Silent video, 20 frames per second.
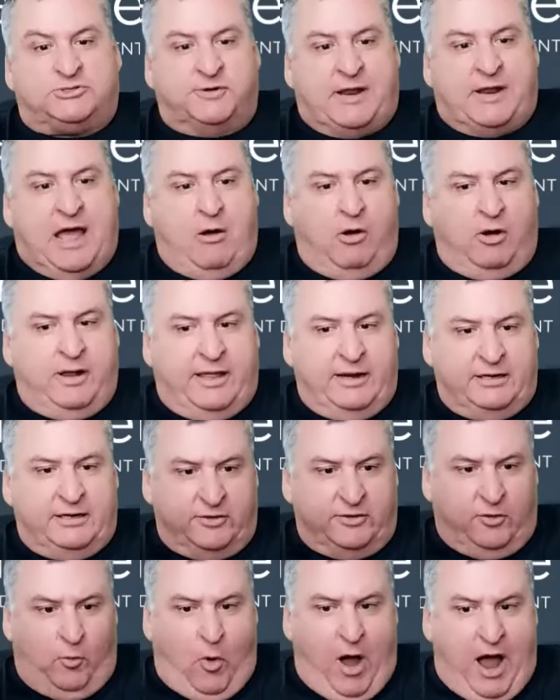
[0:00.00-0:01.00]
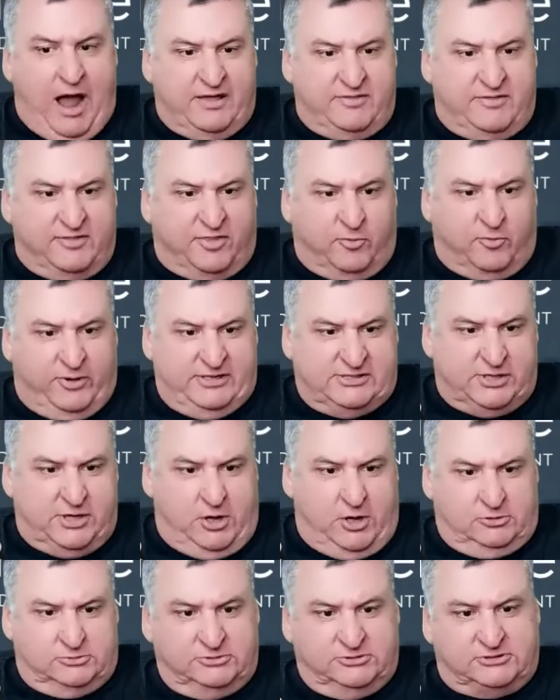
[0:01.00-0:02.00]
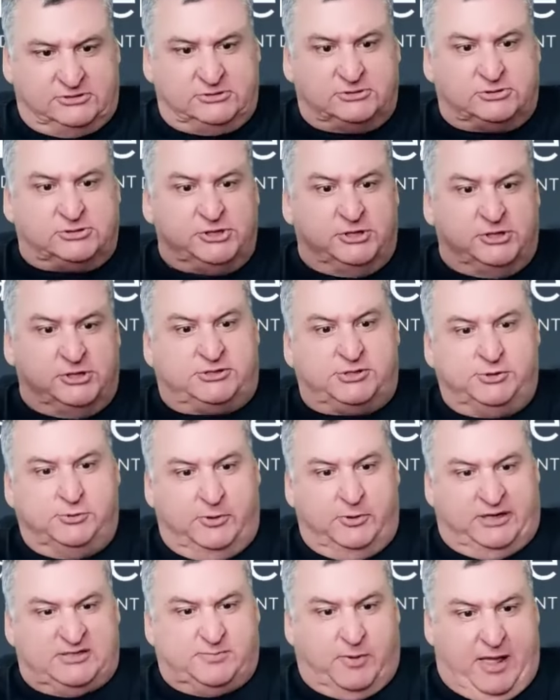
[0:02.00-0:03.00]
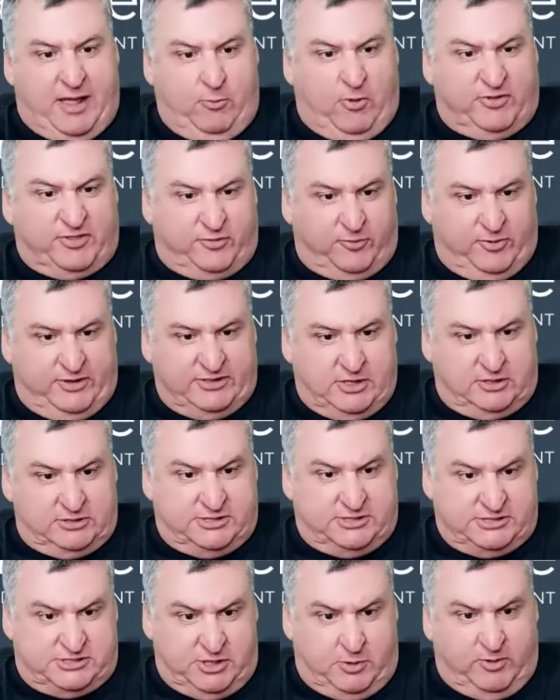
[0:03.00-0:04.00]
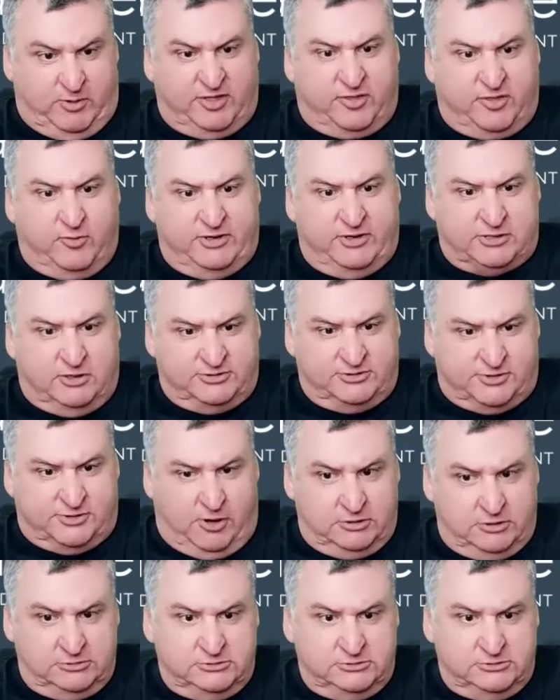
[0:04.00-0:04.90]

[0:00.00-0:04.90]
now I'll get into the why of the 3 zones to explain what the 3 zones, to share what the 3 zones are.